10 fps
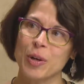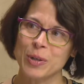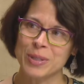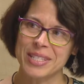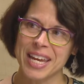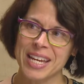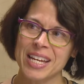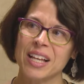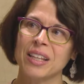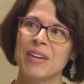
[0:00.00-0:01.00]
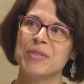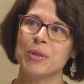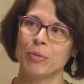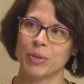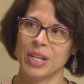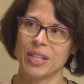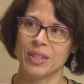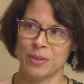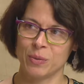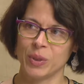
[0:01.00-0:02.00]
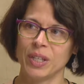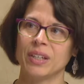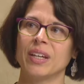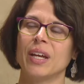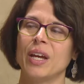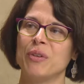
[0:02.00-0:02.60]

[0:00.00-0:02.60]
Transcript: Thursday, 11 to 3 this week,